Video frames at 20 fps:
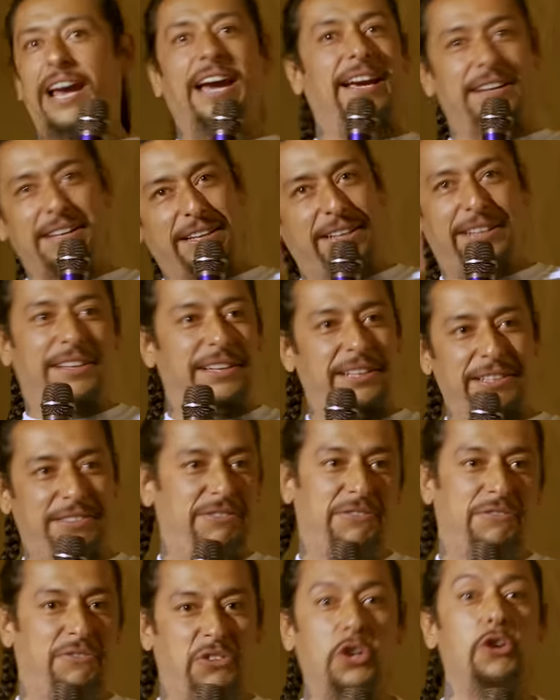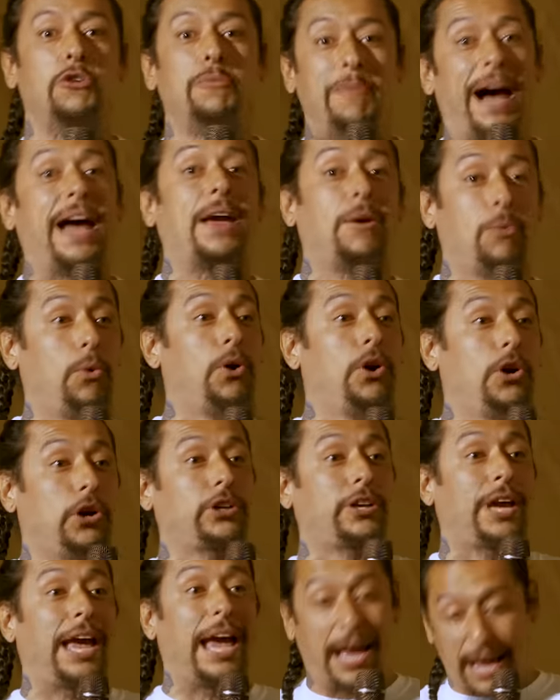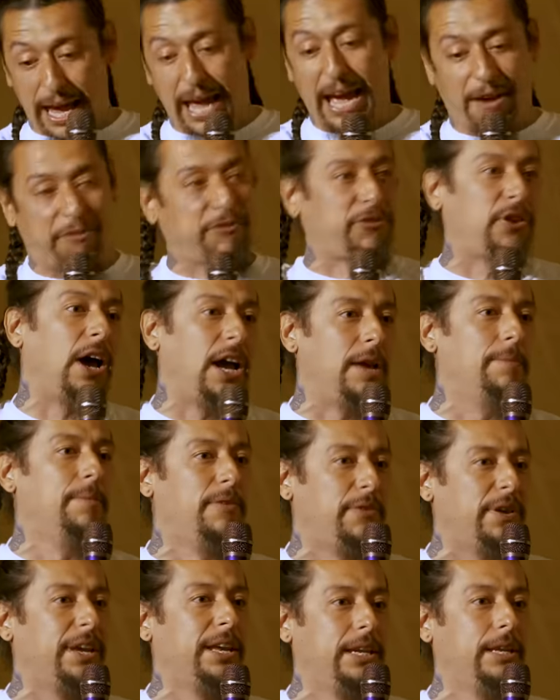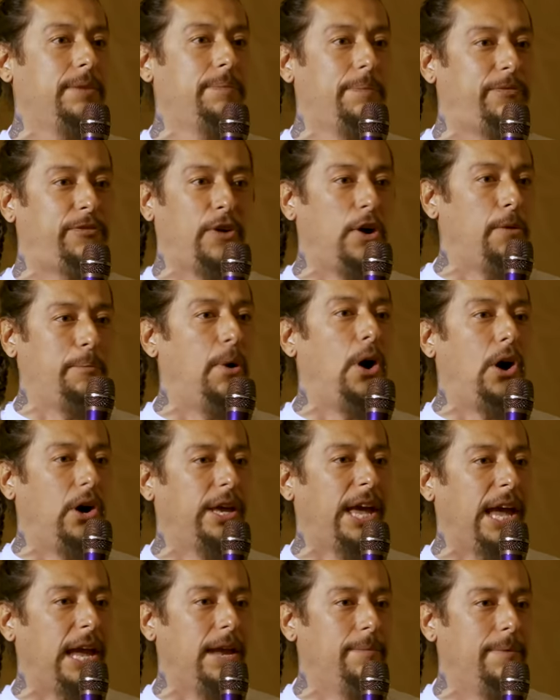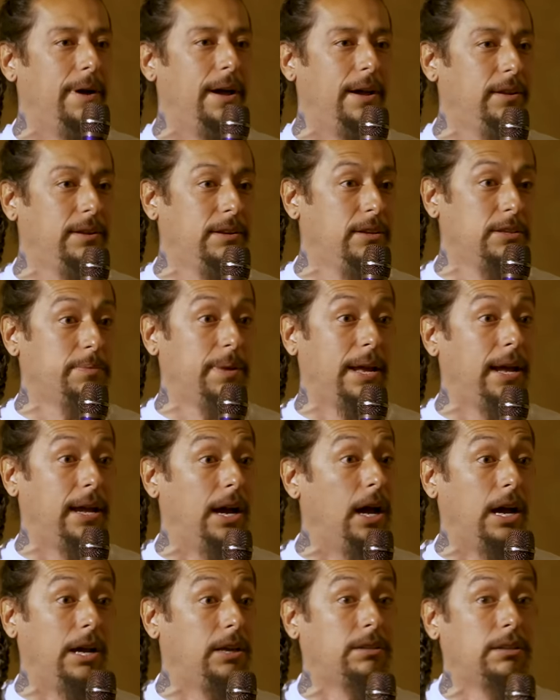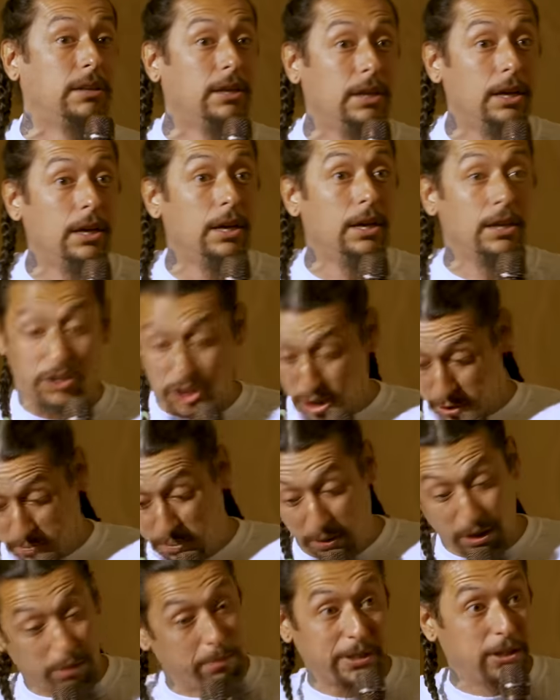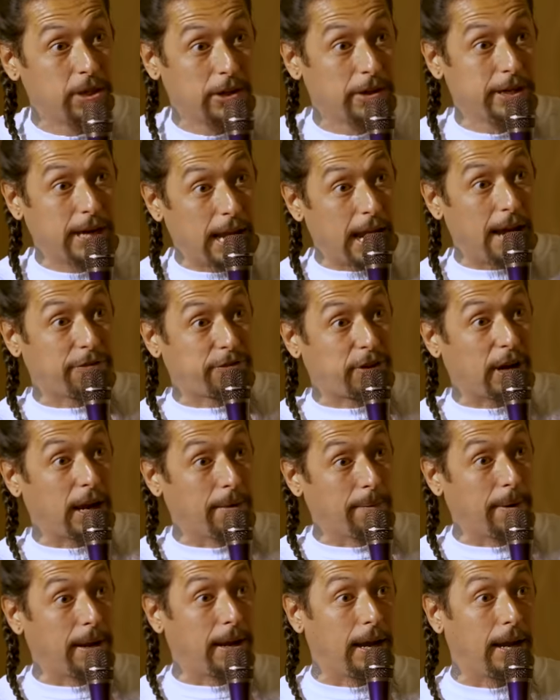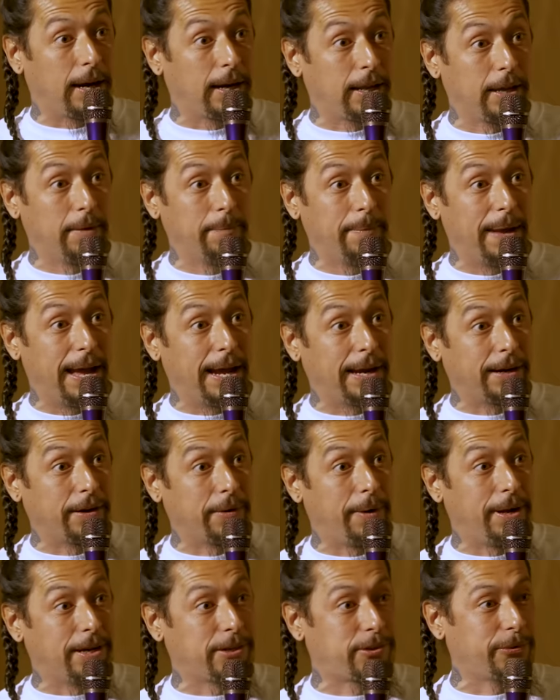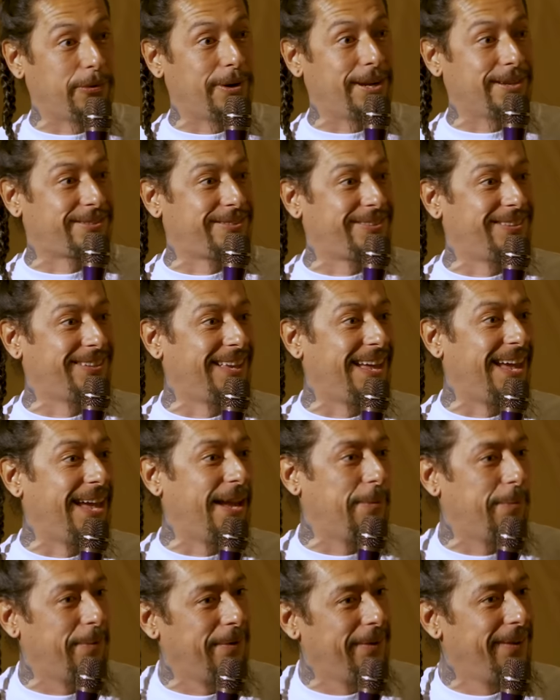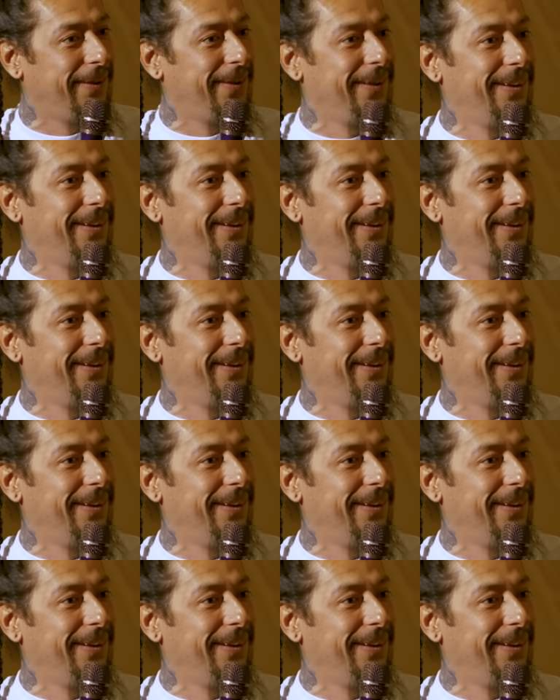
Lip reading: technically do my work at halftime of any football game. I just book me during halftime. I gotta get back to watch the rest of the game.